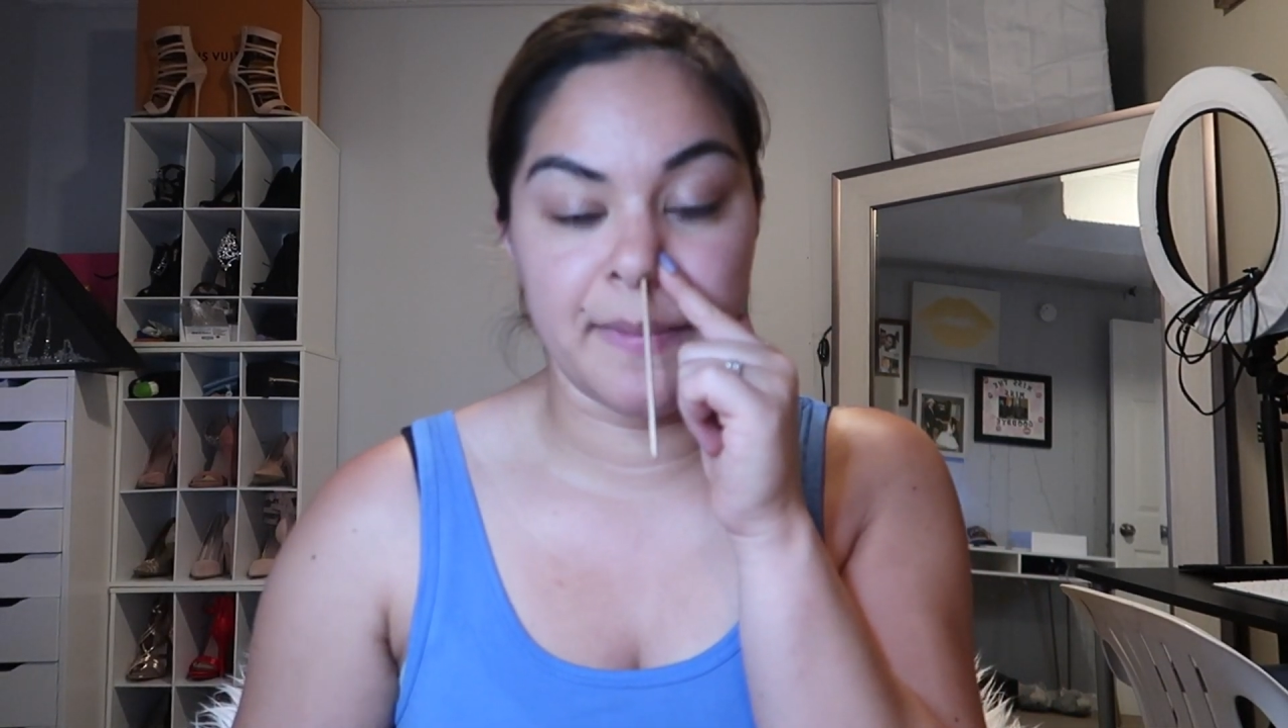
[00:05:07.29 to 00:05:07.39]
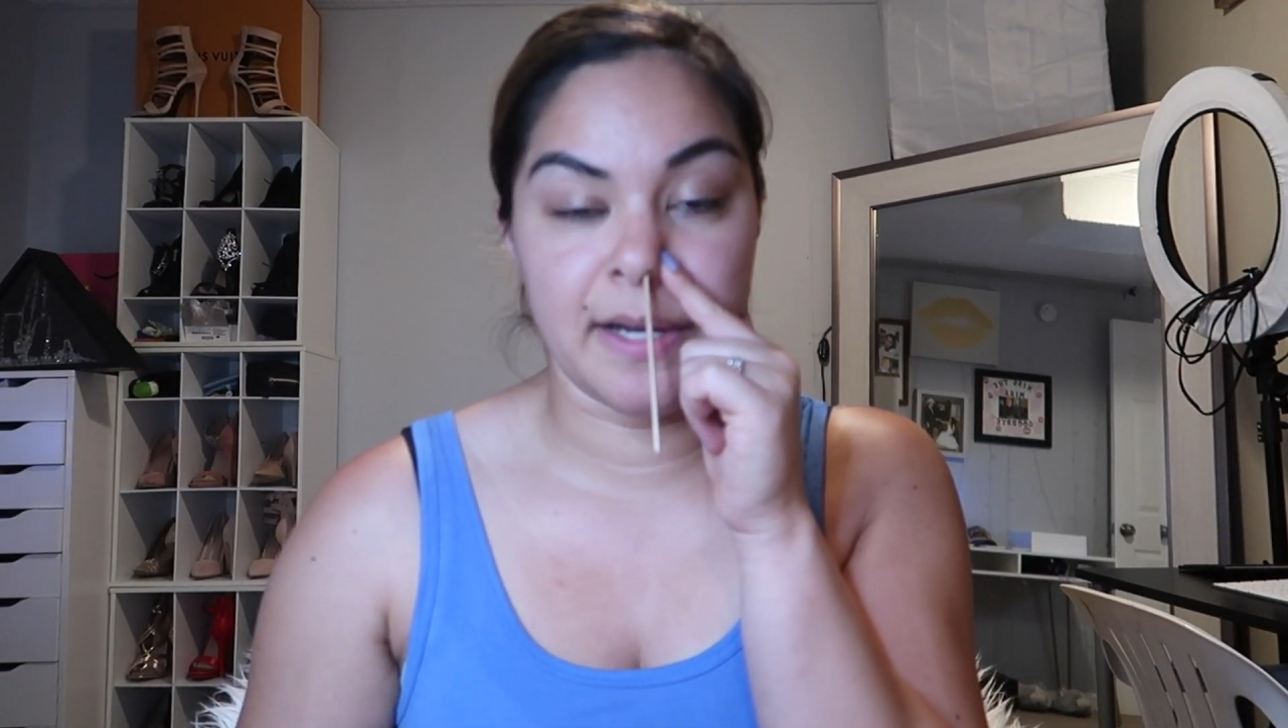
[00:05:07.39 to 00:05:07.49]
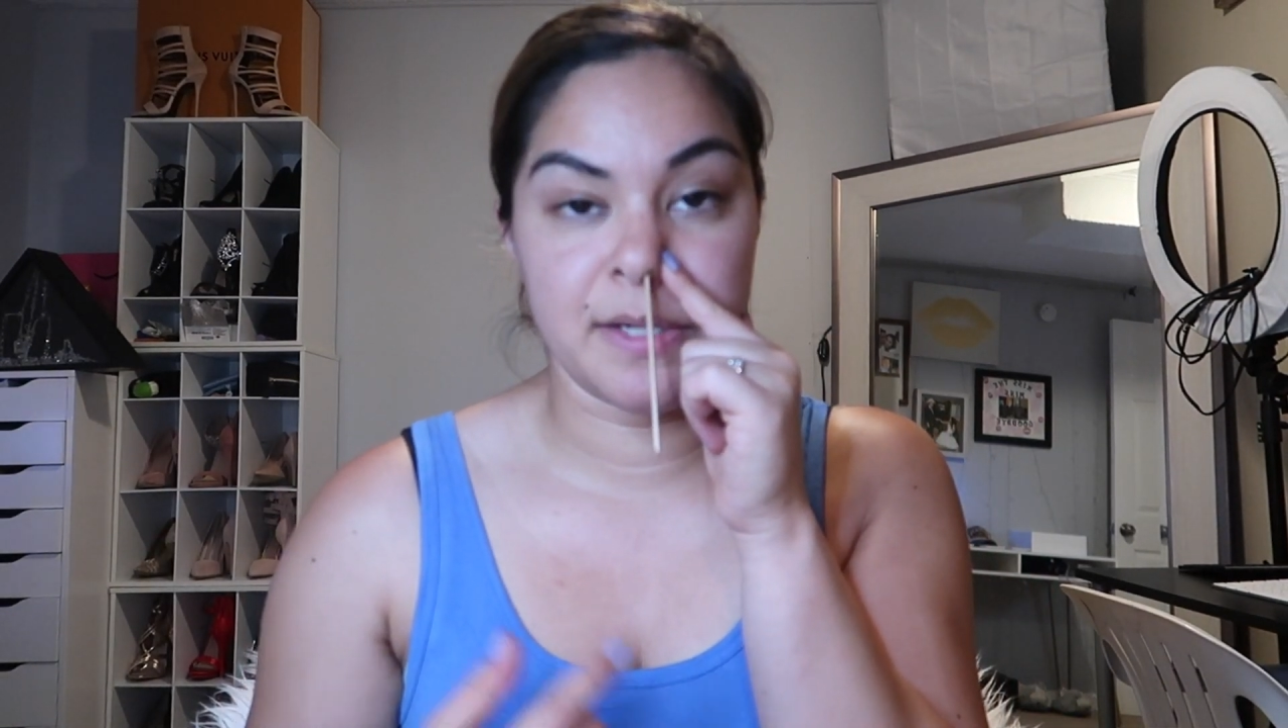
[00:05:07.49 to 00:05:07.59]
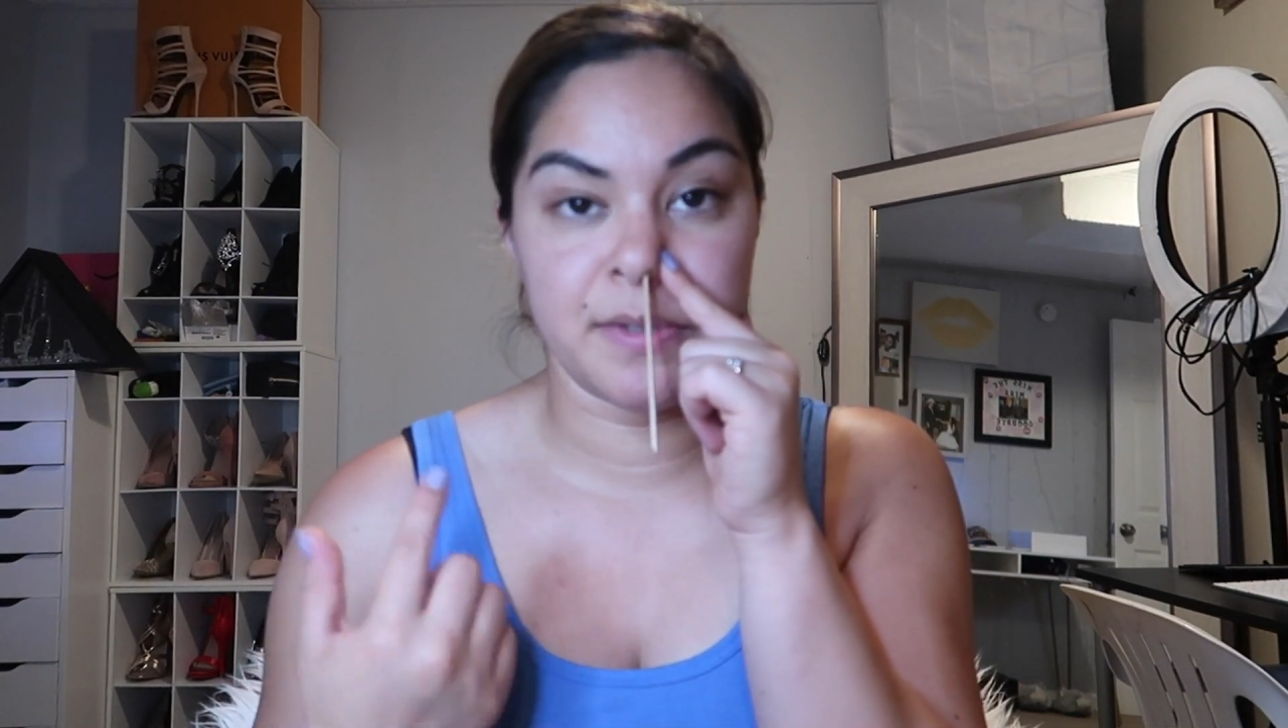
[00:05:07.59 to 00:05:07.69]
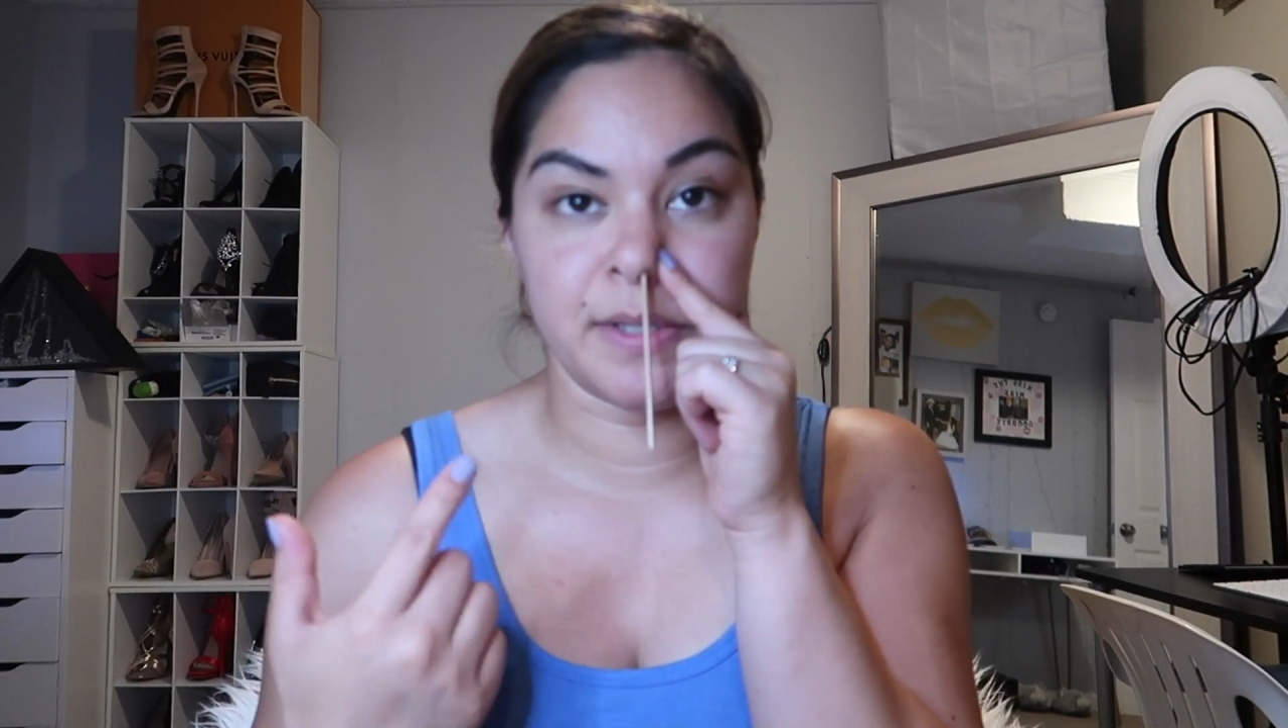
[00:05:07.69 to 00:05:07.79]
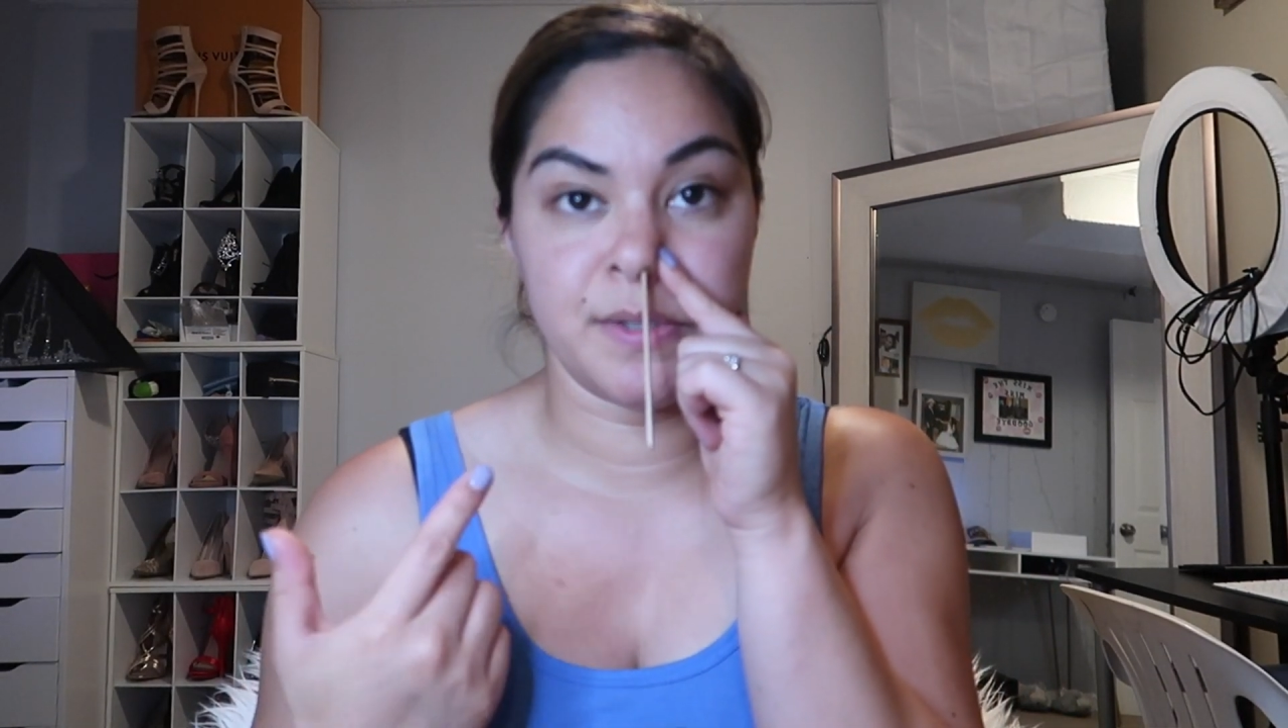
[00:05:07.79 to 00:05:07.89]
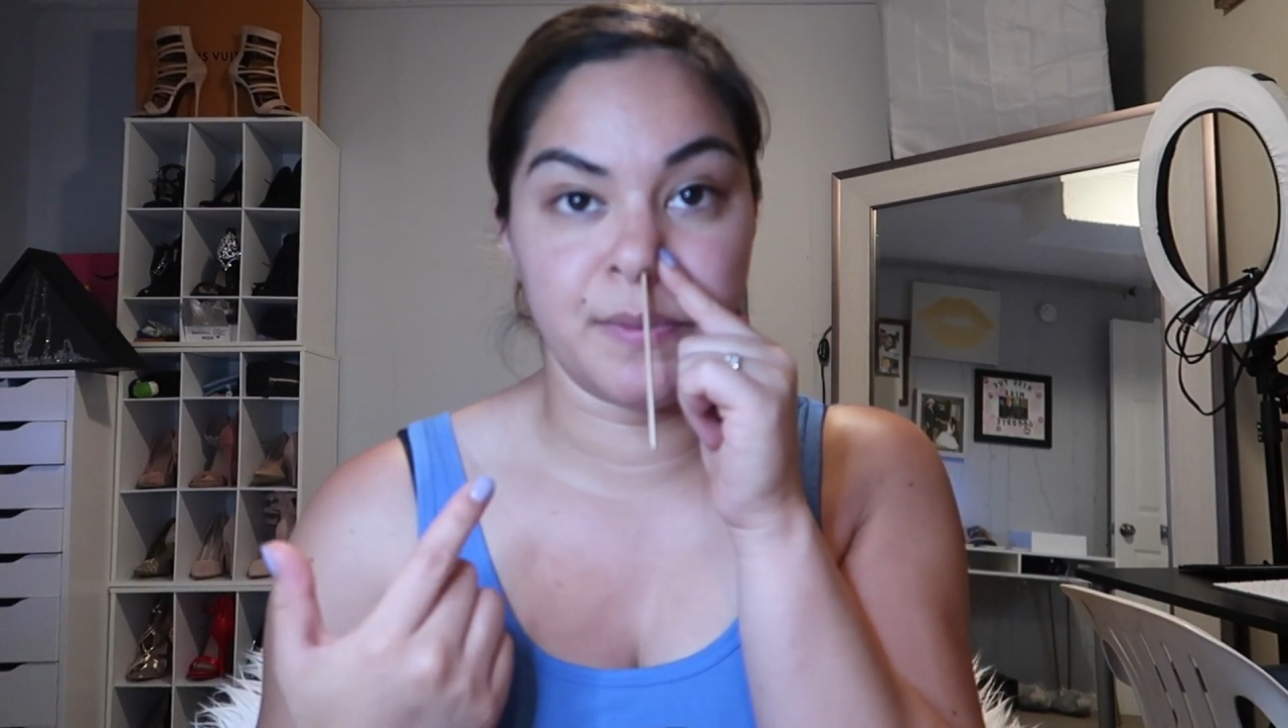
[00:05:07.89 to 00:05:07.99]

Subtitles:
that I tried